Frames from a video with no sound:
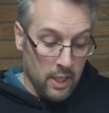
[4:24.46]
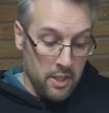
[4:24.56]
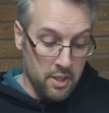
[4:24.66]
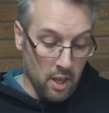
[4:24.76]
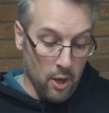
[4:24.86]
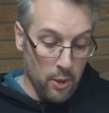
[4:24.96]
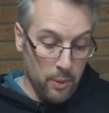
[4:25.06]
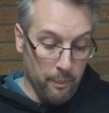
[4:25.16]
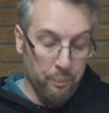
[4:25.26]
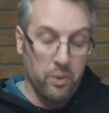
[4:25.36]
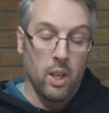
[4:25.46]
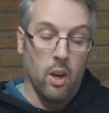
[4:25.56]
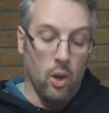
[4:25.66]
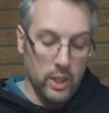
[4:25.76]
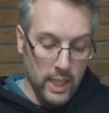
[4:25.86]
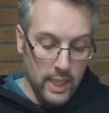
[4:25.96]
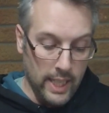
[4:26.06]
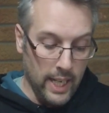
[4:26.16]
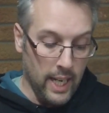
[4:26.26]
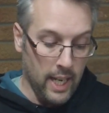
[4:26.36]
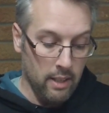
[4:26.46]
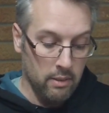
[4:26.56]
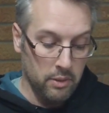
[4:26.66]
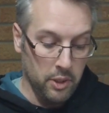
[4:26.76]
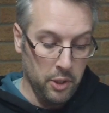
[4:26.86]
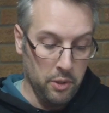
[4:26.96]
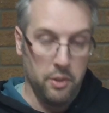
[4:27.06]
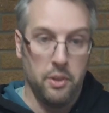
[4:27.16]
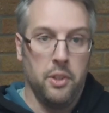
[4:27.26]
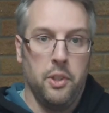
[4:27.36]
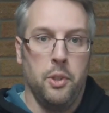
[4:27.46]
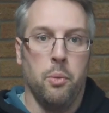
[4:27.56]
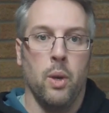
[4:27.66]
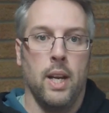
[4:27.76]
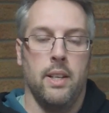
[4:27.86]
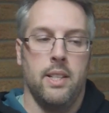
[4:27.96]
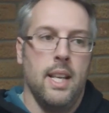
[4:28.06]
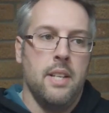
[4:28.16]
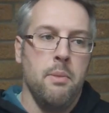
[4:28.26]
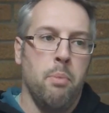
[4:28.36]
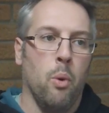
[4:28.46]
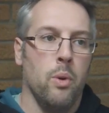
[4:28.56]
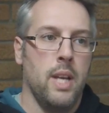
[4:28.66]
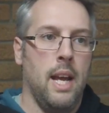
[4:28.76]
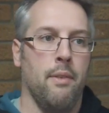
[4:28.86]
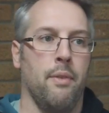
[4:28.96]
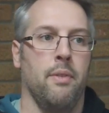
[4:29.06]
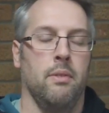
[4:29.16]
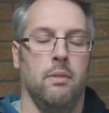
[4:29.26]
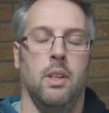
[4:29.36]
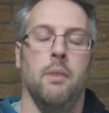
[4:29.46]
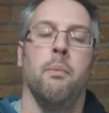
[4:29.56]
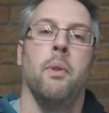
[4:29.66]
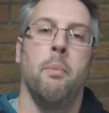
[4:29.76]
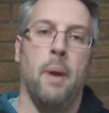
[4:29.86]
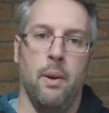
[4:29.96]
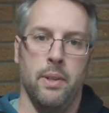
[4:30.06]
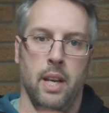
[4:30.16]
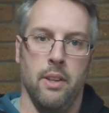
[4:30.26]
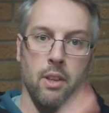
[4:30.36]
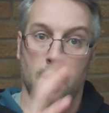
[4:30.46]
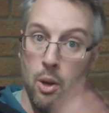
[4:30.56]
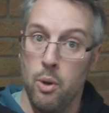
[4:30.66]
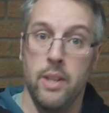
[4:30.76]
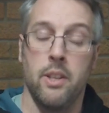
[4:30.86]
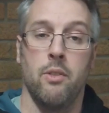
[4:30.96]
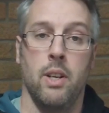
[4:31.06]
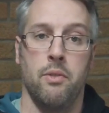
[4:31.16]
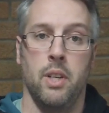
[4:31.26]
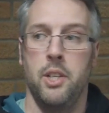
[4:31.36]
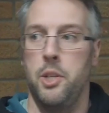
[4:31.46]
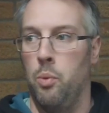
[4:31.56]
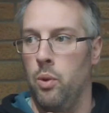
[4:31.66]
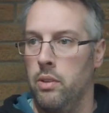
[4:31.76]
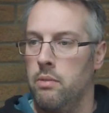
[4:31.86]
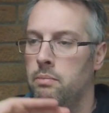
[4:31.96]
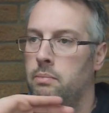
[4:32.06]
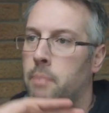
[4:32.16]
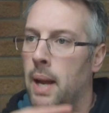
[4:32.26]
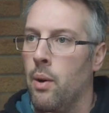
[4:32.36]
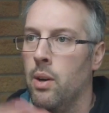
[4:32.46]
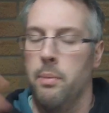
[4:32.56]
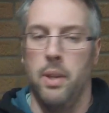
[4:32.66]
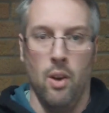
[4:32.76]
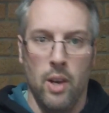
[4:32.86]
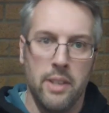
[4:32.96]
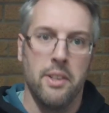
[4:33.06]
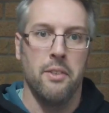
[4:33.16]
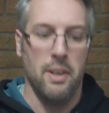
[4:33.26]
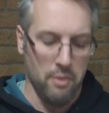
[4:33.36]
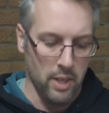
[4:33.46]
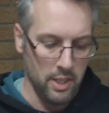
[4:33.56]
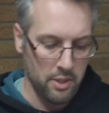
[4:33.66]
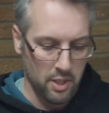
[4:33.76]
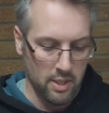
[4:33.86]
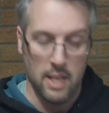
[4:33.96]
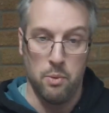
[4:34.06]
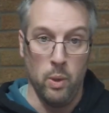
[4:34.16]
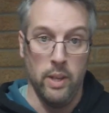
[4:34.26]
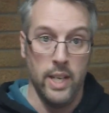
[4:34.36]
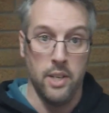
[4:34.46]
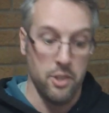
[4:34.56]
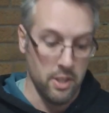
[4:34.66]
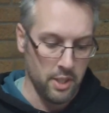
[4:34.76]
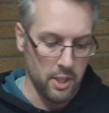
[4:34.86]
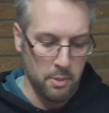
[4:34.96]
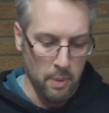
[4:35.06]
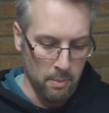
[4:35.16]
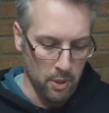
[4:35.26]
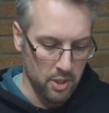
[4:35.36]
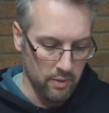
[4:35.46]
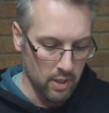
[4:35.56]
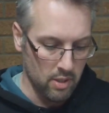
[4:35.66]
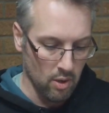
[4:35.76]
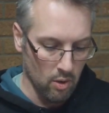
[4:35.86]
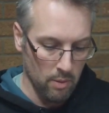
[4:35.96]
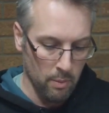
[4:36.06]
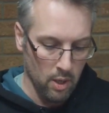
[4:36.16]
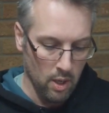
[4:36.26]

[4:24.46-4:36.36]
So ideally here you want to, it's less important to have the power down the lower end of the rev range. You want power up the high end of the rev range, because that's where the engine is going to spend most of its time.